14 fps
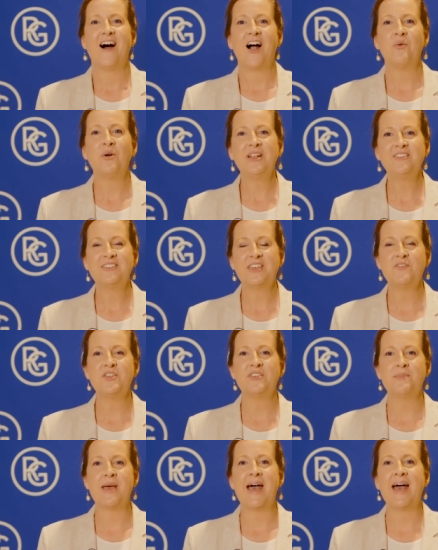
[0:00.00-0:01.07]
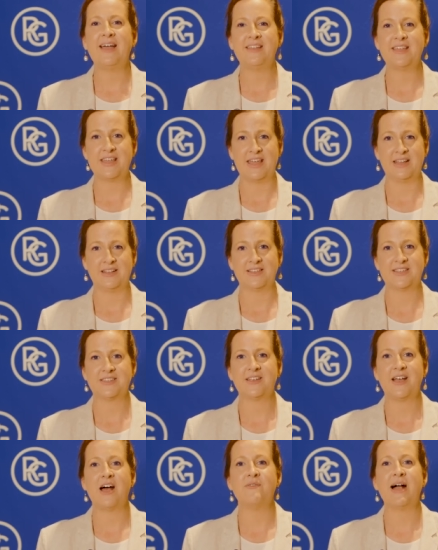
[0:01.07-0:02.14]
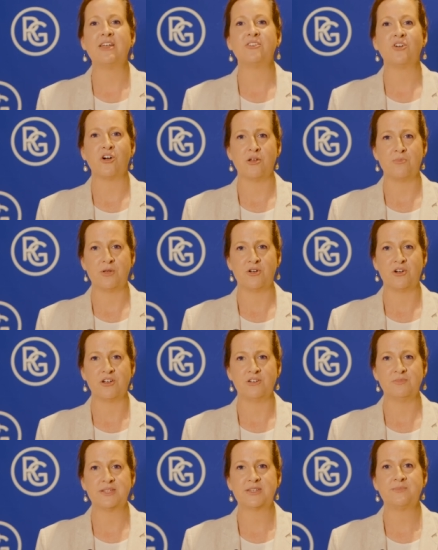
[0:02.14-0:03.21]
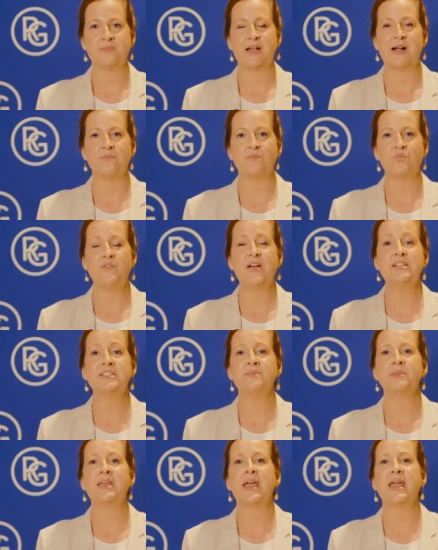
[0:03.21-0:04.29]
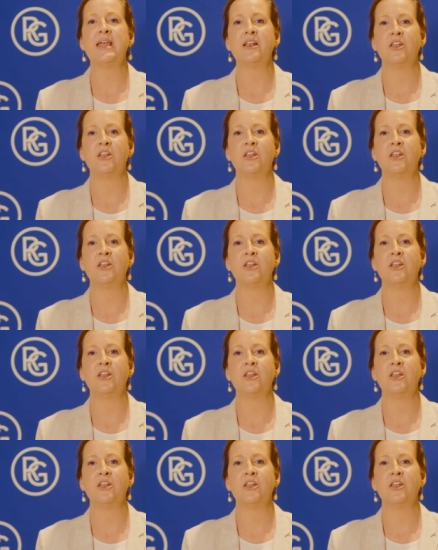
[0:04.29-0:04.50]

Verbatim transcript: I want to just give you some handy hints around open homes. Um, we've had some key